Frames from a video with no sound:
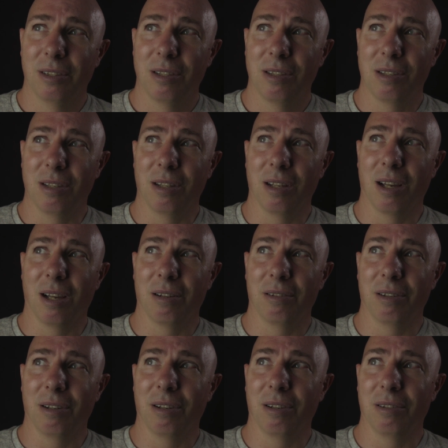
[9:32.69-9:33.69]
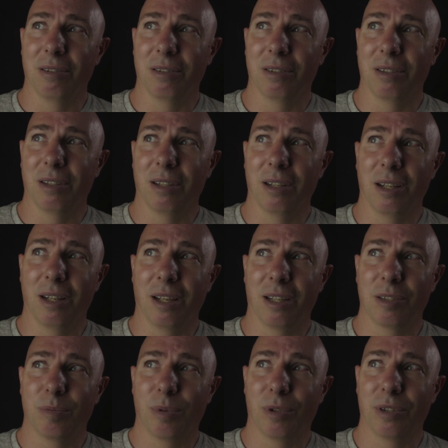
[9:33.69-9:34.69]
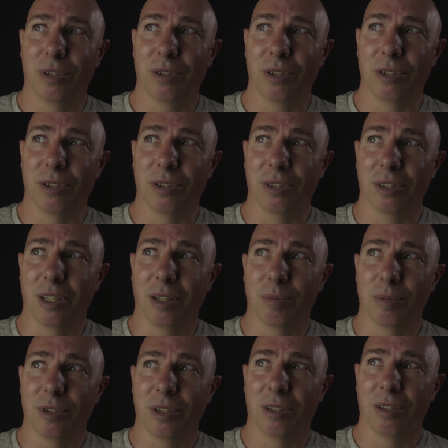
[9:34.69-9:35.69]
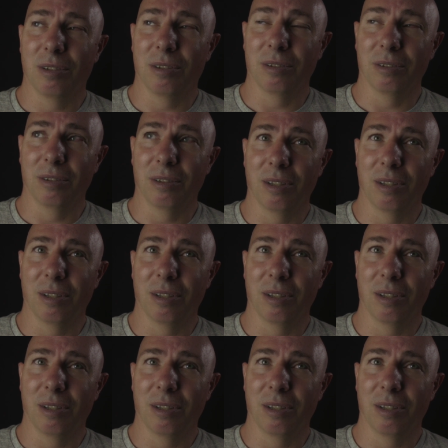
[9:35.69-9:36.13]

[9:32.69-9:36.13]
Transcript: scenarios, and then the next politician comes along